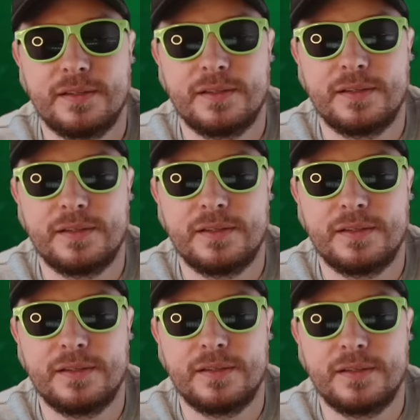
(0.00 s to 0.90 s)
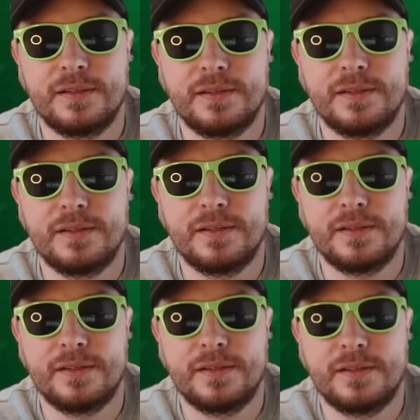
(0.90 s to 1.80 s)

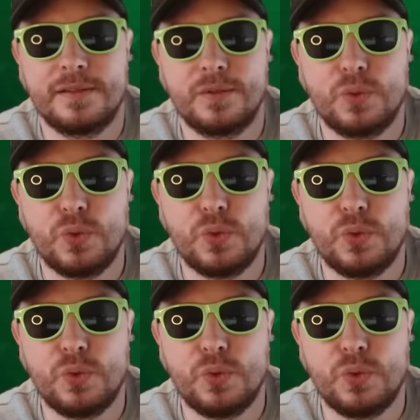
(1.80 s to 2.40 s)
No one is speaking in this clip.